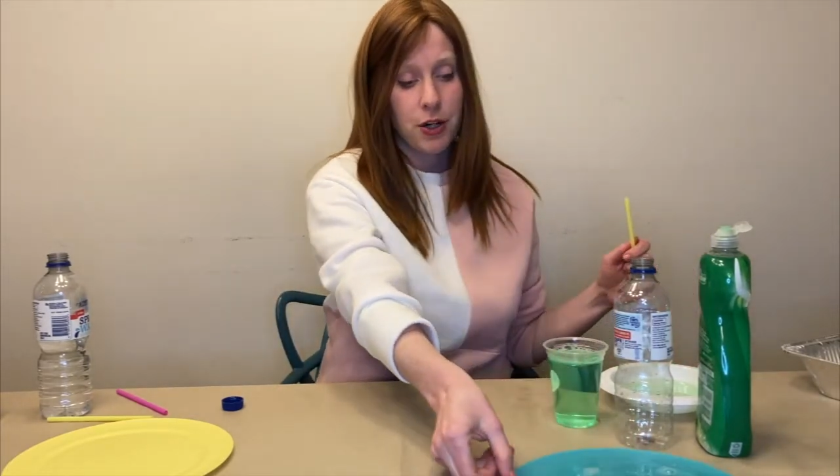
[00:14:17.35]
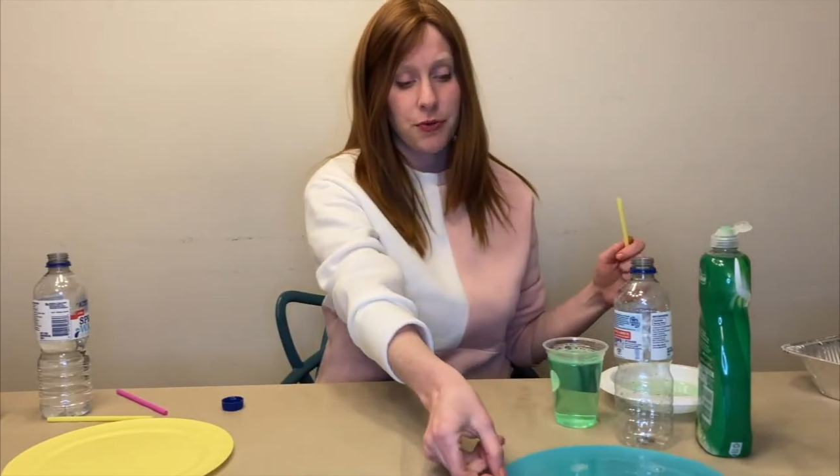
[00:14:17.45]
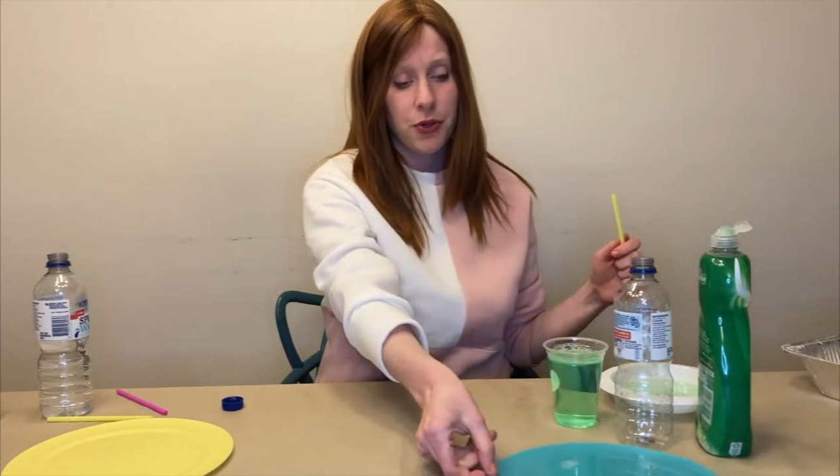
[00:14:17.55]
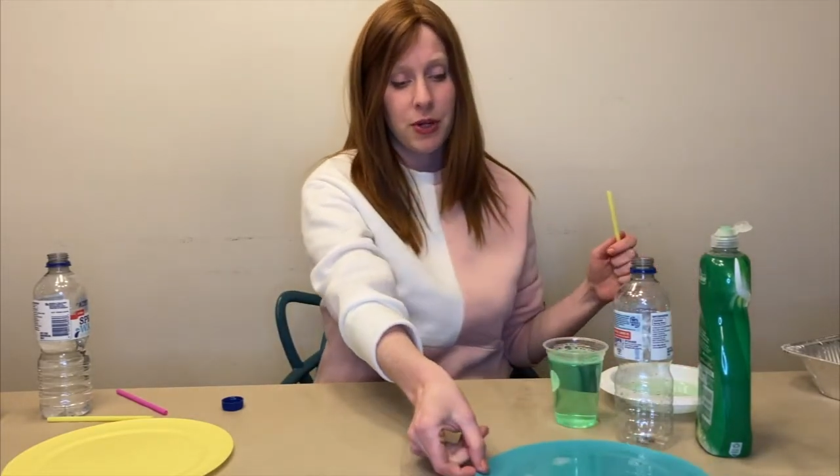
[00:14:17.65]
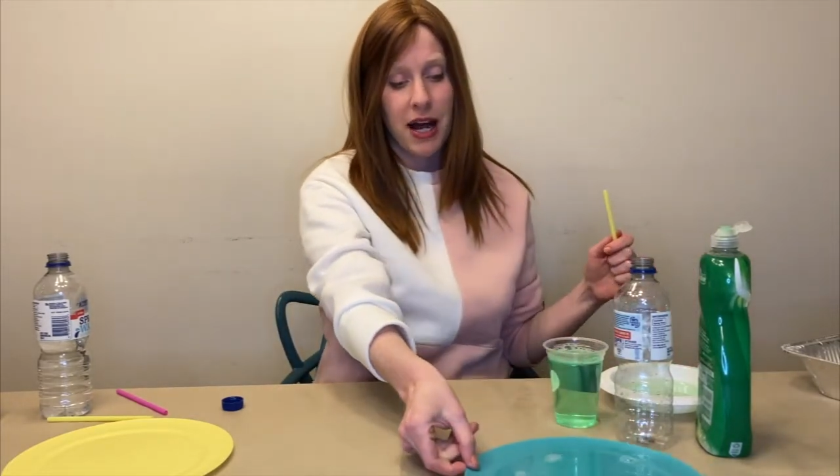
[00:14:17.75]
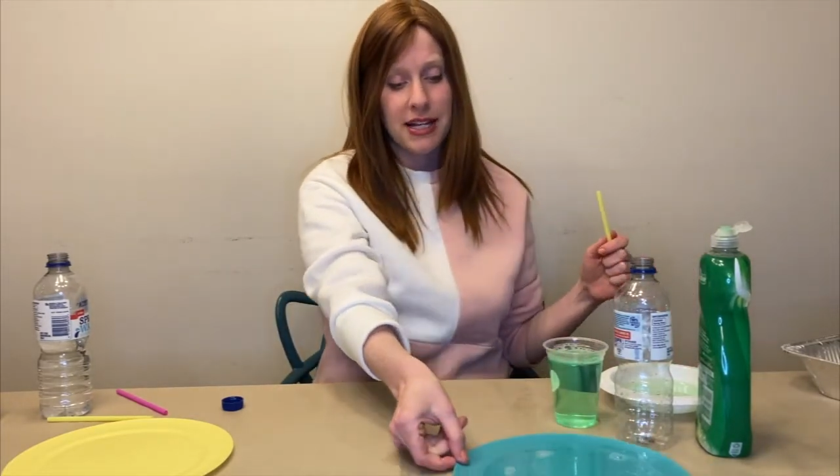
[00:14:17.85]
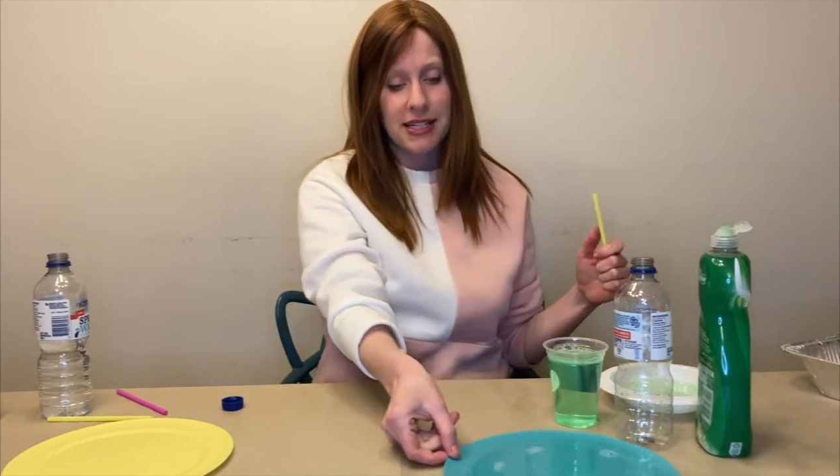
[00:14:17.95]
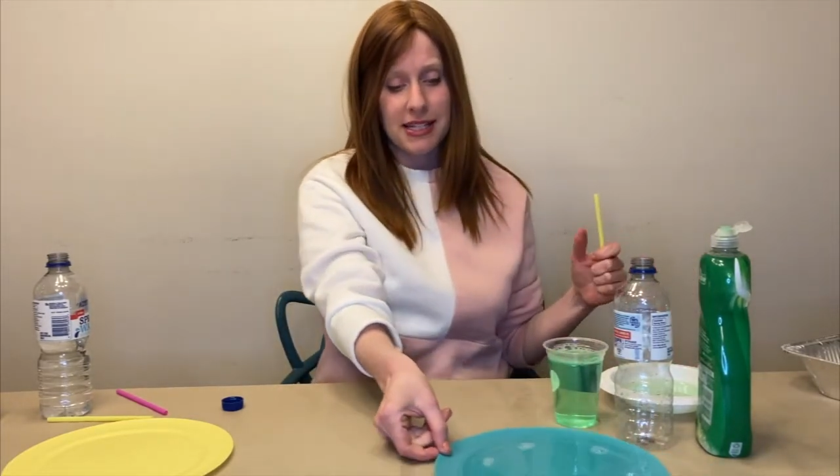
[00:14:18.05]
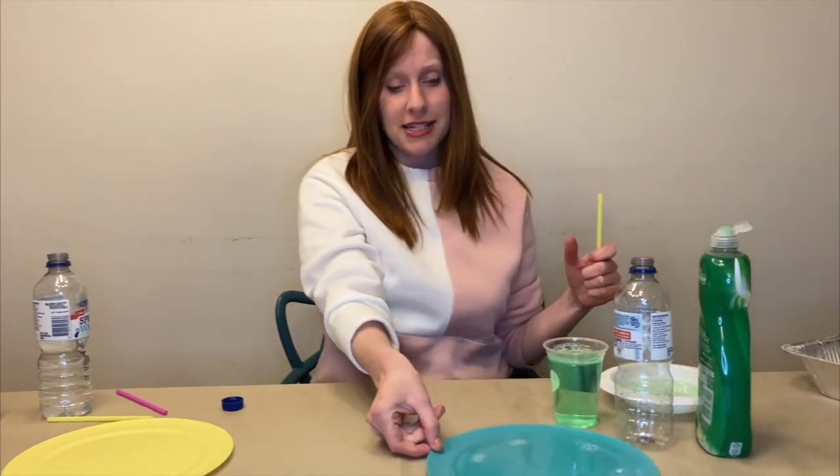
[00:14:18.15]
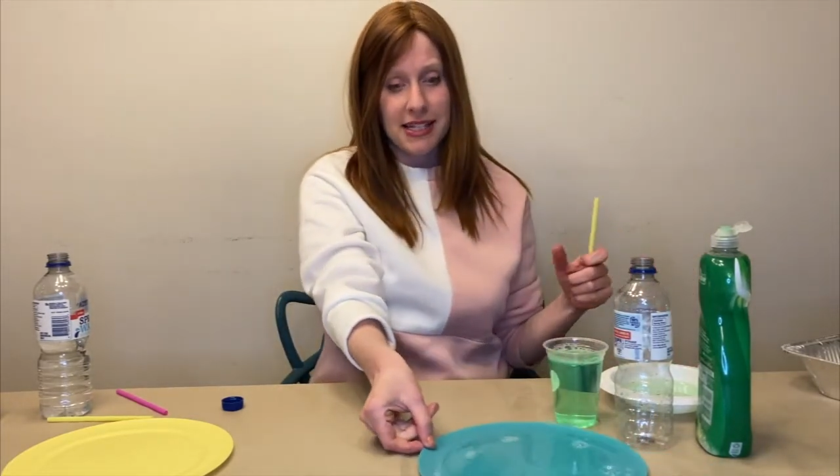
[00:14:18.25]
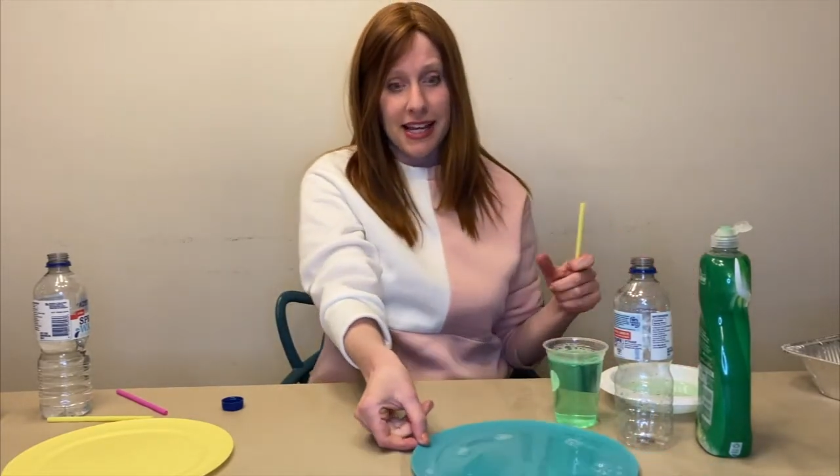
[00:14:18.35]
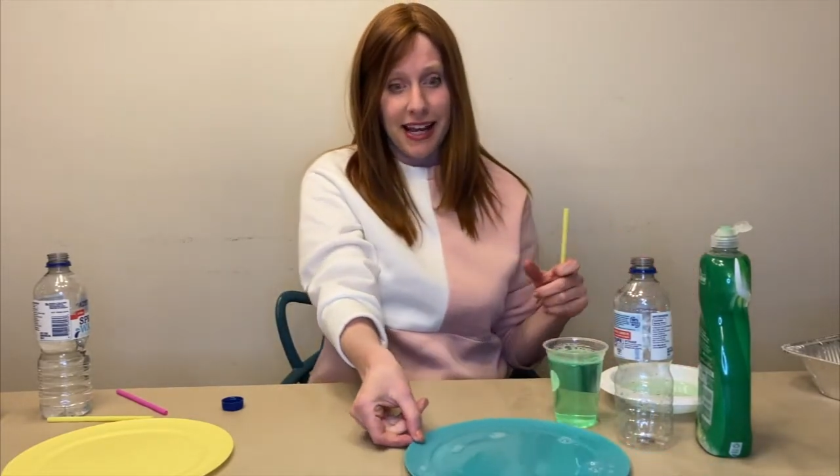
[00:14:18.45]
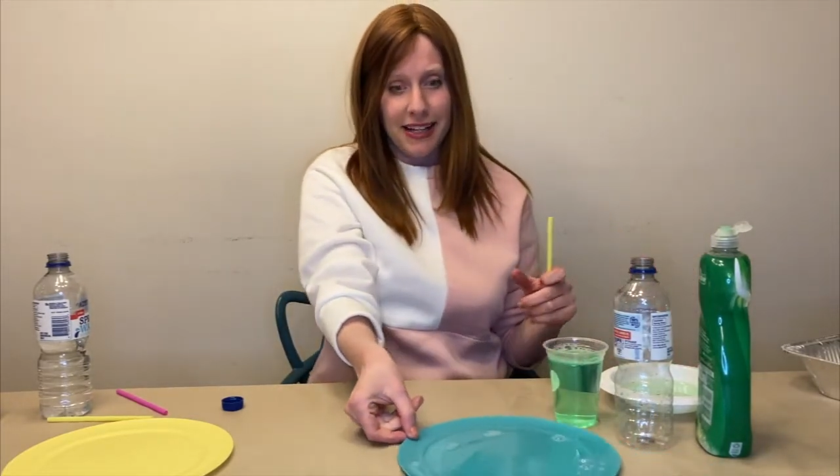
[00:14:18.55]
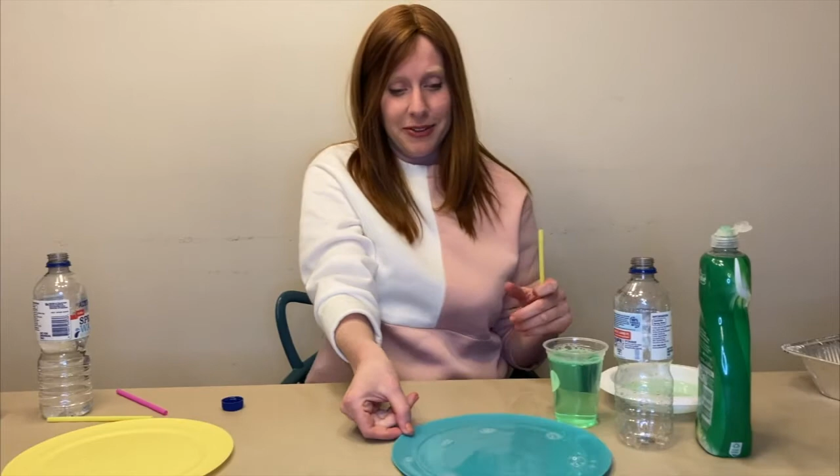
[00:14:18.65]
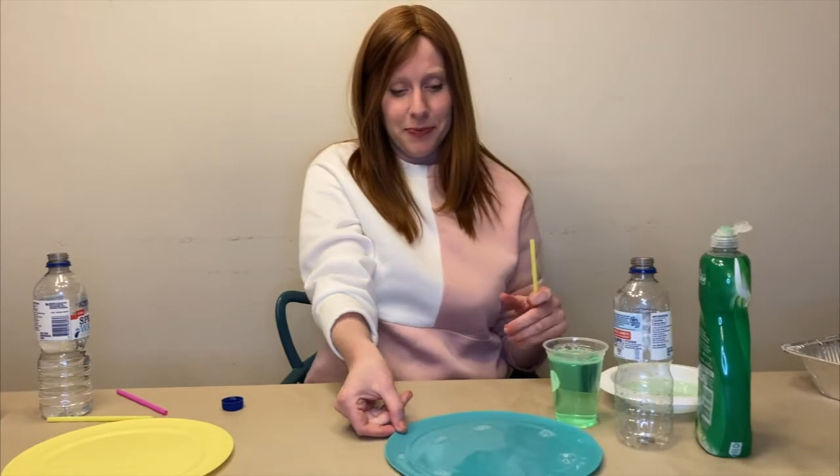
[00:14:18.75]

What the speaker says: for you guys to see.